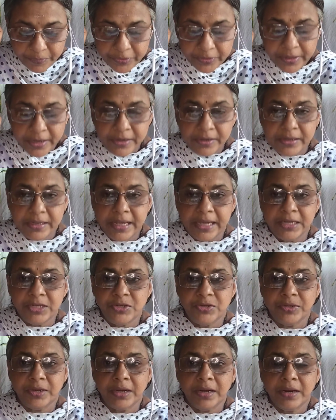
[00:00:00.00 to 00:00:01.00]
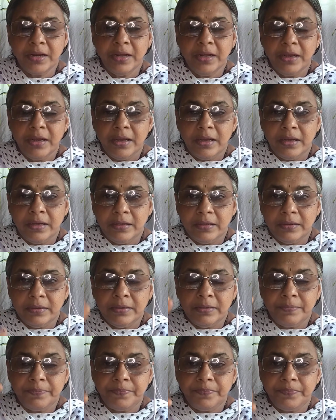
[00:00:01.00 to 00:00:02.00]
try to catch your uh,